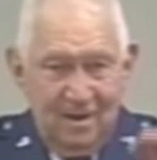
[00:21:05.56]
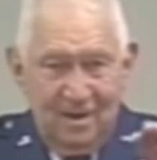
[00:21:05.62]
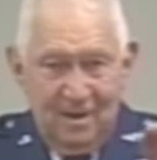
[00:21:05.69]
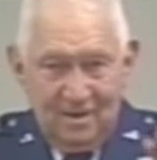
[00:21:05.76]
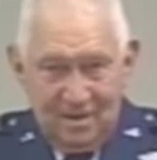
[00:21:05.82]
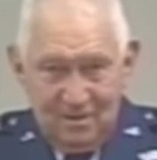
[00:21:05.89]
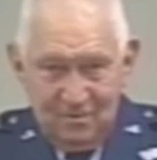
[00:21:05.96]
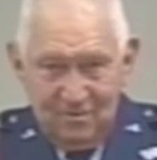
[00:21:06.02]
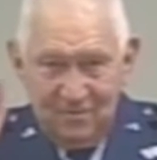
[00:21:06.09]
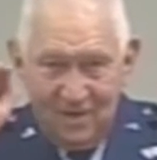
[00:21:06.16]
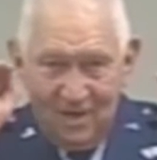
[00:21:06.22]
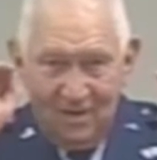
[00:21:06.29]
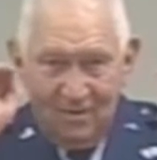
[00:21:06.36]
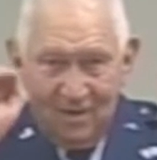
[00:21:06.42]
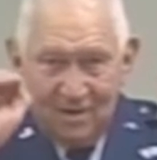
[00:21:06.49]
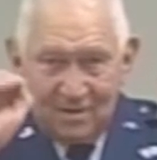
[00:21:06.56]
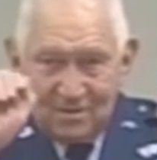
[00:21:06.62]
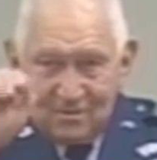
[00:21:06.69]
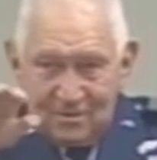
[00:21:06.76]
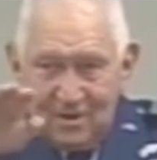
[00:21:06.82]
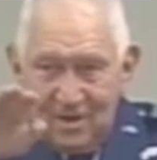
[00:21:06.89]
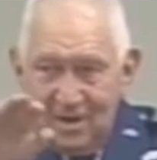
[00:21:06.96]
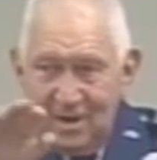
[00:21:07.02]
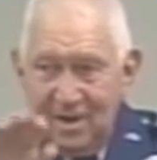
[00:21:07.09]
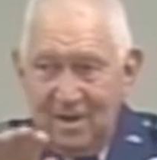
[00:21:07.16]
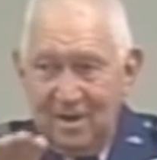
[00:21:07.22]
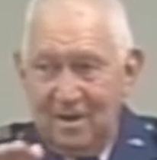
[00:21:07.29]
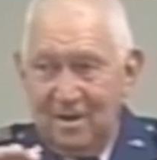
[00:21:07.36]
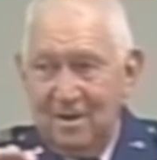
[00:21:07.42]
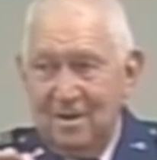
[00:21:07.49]
They were firing right straight
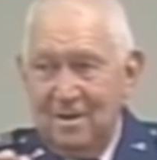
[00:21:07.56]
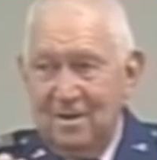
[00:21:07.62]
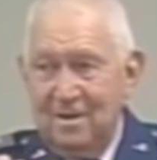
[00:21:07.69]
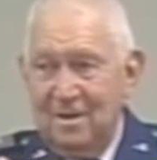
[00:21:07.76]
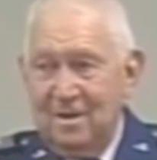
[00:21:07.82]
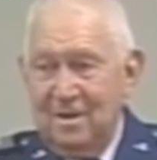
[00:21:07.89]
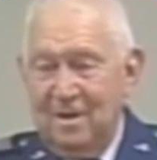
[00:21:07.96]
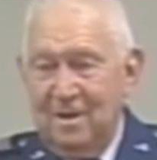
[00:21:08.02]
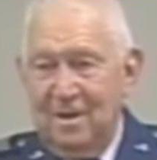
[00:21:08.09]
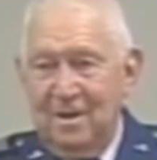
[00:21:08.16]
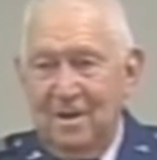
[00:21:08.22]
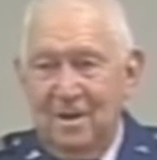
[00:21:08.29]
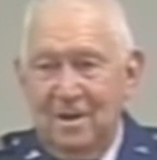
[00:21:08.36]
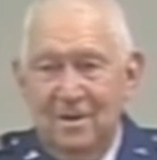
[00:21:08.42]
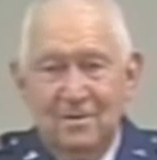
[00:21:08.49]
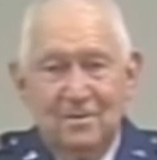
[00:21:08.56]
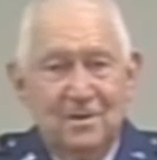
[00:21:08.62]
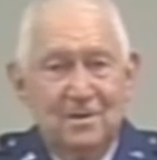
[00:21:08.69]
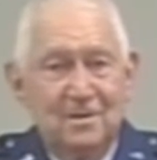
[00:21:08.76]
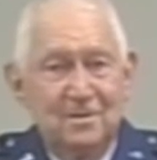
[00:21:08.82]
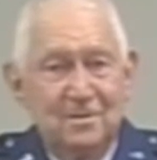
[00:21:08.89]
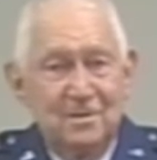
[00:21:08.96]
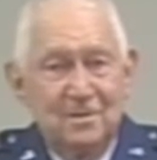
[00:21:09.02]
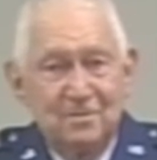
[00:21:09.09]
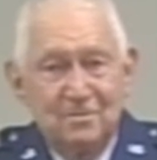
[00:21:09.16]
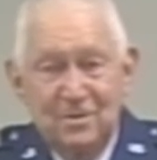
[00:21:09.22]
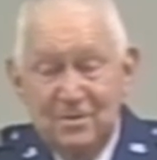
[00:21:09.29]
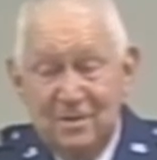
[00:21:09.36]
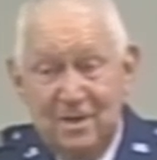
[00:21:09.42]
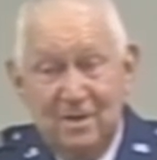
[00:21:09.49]
ahead. Well,
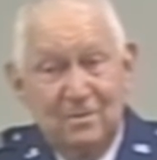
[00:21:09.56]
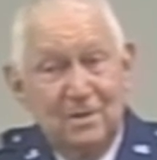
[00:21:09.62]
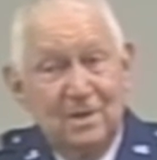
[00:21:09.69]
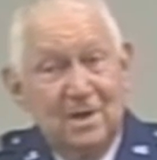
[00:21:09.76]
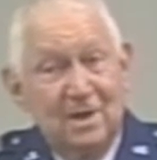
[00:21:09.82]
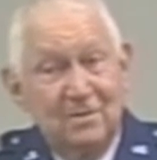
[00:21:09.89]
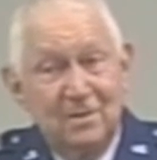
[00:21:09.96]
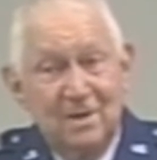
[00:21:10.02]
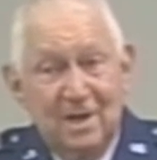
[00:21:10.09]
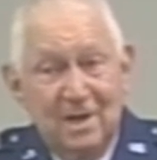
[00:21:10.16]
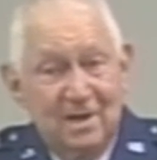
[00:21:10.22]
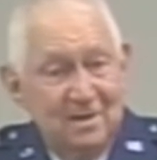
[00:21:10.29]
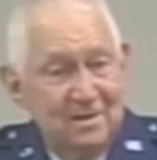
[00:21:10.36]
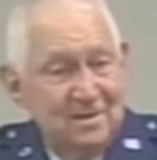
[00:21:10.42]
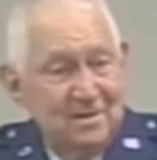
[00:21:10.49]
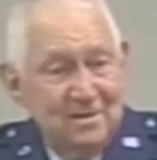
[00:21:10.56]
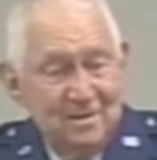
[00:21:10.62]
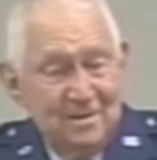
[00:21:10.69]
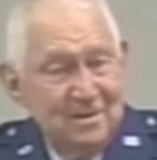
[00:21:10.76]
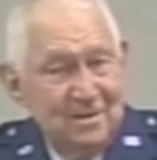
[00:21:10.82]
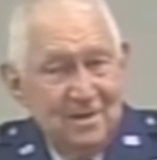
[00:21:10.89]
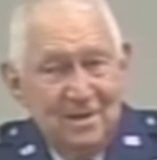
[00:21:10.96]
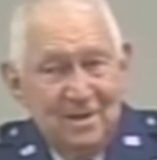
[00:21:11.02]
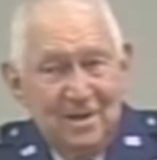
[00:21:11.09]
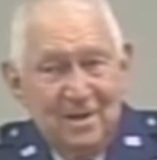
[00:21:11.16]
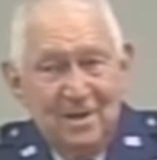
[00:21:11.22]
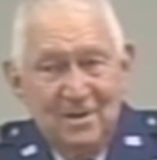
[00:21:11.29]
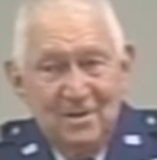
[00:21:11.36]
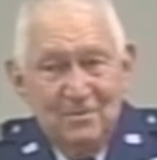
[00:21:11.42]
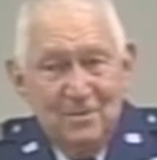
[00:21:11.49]
we say we can't, we can't, uh,
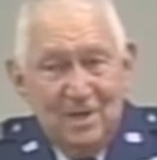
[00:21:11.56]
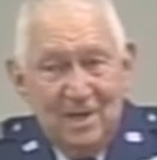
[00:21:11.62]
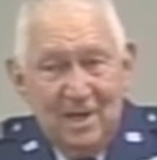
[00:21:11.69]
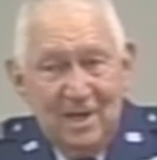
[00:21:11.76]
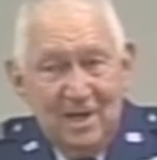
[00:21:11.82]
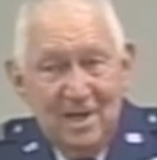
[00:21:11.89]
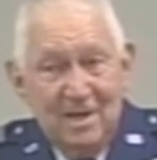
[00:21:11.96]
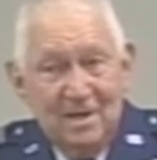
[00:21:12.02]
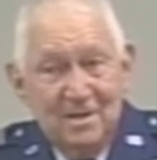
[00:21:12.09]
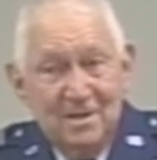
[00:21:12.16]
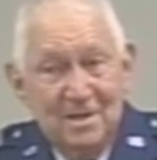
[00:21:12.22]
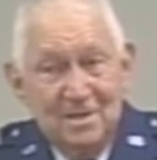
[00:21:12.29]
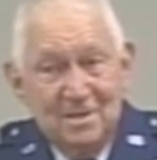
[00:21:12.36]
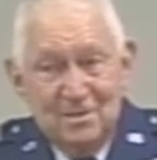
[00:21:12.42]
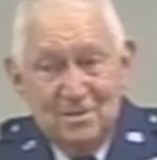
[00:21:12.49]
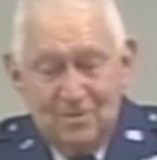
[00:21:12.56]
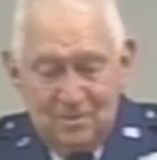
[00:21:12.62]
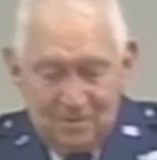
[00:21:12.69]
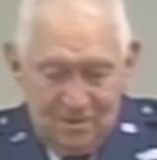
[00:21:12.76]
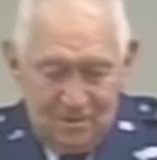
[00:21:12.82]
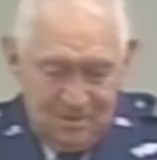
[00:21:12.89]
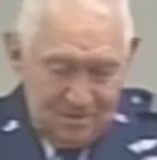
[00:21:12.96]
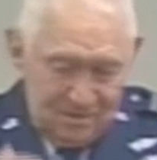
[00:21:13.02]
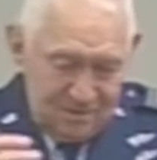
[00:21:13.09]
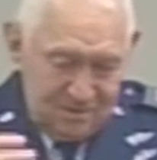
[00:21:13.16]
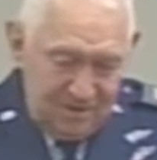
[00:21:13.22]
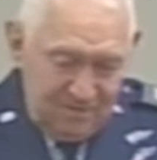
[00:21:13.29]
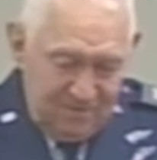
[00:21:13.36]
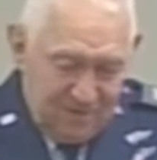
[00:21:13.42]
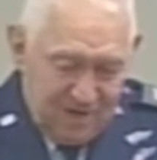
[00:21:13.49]
we can't handle this. So as soon as
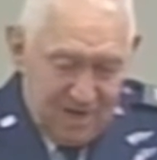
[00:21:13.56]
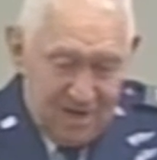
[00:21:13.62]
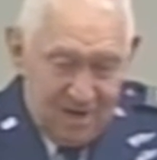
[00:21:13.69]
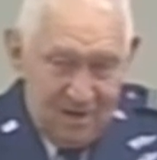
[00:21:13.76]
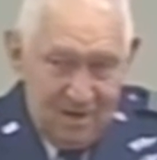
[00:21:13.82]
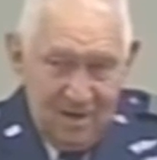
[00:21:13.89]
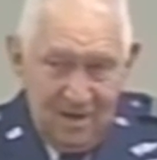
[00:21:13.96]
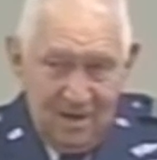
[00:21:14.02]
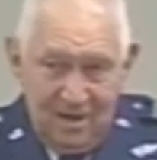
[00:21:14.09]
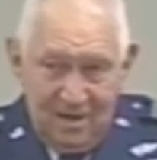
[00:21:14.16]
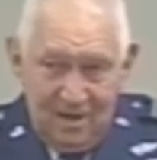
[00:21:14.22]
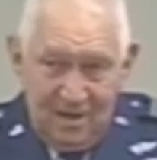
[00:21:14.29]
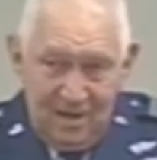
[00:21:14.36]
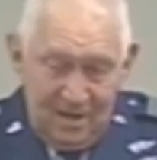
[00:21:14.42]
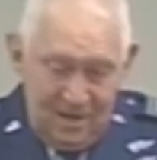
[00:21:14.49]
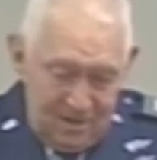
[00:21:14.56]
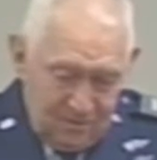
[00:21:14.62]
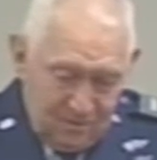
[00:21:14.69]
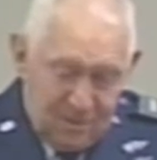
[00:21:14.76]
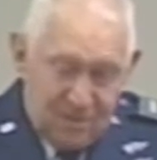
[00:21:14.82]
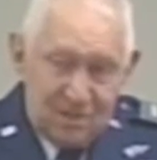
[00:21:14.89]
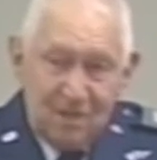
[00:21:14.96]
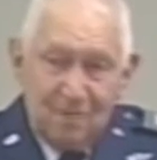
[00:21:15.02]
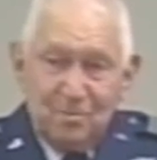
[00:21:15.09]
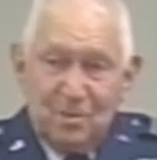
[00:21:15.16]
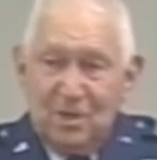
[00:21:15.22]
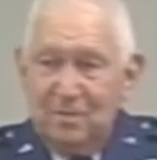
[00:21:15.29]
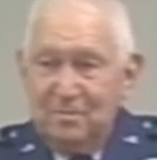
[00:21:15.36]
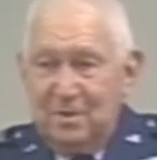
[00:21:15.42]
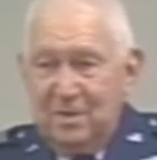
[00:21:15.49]
they fired, we jumped
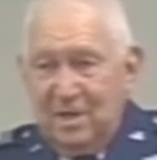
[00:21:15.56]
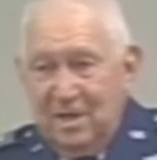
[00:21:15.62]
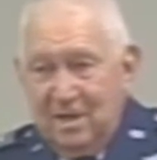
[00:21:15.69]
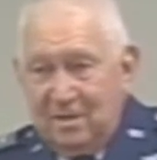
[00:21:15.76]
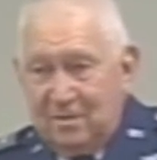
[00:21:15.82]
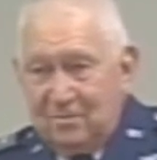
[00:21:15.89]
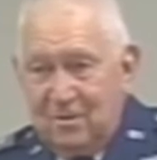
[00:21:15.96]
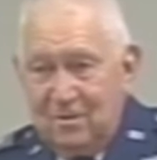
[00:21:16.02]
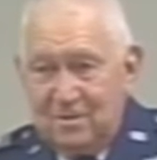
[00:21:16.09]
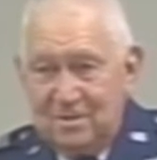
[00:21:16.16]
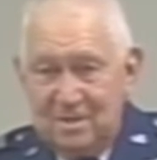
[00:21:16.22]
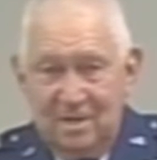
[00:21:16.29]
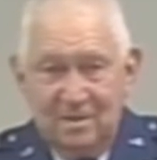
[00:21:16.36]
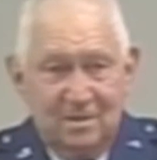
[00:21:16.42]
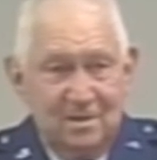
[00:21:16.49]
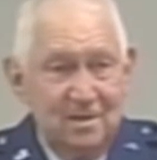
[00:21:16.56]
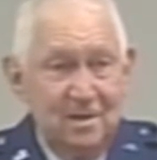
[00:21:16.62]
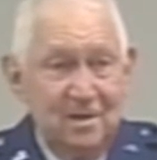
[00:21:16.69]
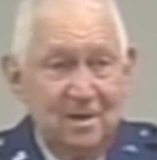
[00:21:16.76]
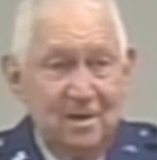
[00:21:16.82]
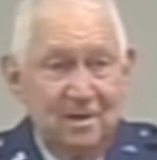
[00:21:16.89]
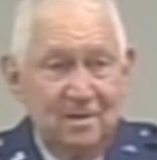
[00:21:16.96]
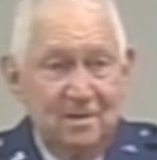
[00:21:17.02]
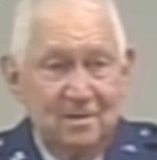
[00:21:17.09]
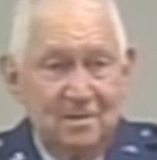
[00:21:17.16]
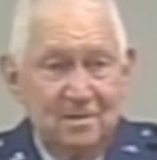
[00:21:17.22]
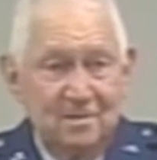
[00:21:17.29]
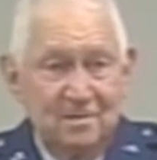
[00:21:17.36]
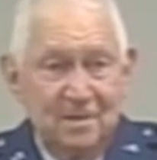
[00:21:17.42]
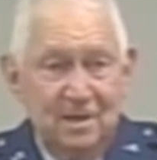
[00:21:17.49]
up and headed across that clearing,
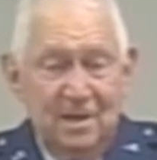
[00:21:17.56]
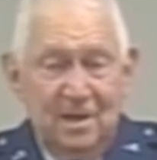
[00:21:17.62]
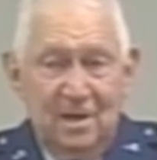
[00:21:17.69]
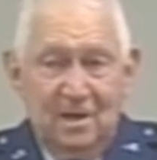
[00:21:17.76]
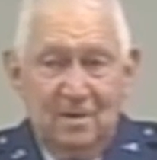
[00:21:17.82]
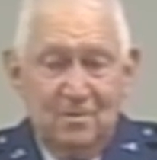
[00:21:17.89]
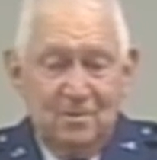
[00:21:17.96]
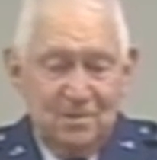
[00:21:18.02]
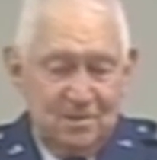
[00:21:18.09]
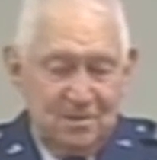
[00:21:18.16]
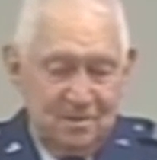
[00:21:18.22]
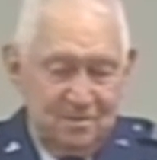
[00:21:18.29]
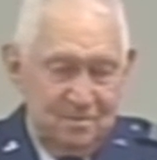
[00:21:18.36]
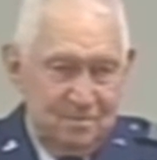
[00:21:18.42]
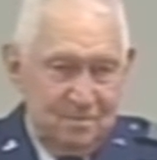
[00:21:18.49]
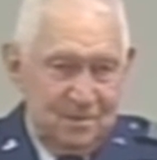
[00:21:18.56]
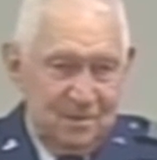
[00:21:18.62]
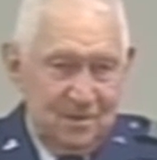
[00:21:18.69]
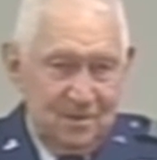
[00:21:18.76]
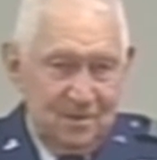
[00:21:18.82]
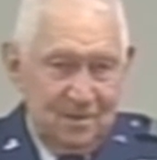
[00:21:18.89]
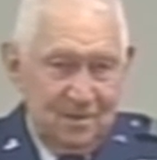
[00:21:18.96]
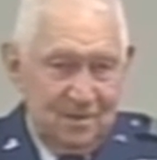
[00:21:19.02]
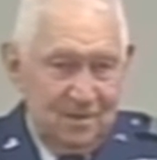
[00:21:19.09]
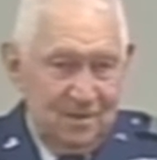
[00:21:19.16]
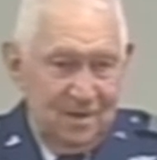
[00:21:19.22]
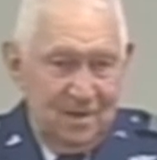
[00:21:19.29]
and it was a, uh,